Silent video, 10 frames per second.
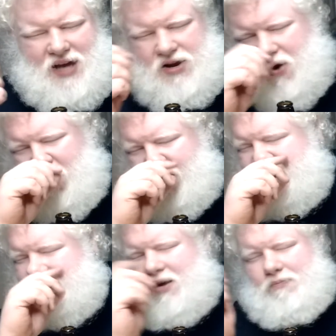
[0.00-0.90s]
I know it
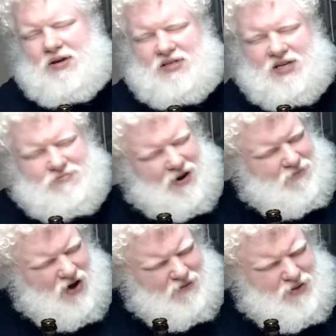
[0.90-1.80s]
says hibiscus, but I'm
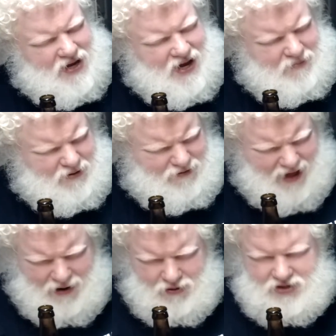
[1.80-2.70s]
not picking up the
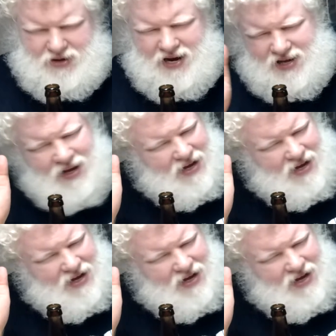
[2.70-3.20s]
flower scent.